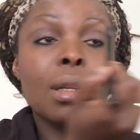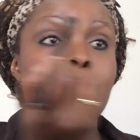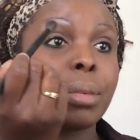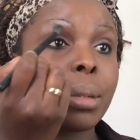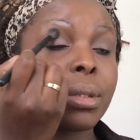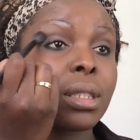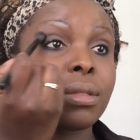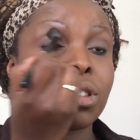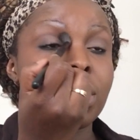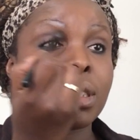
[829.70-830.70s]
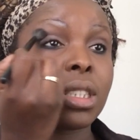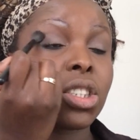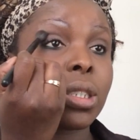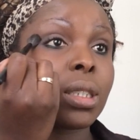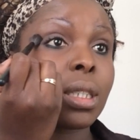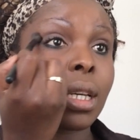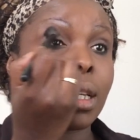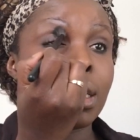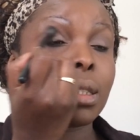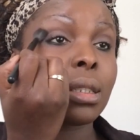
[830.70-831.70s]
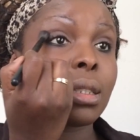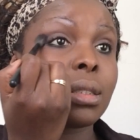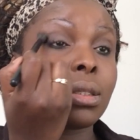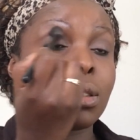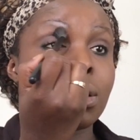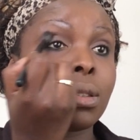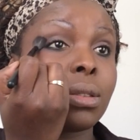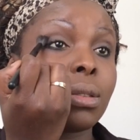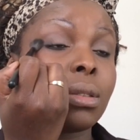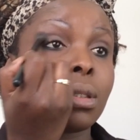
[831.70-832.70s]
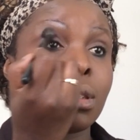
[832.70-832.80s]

The purpose of a transition shade is to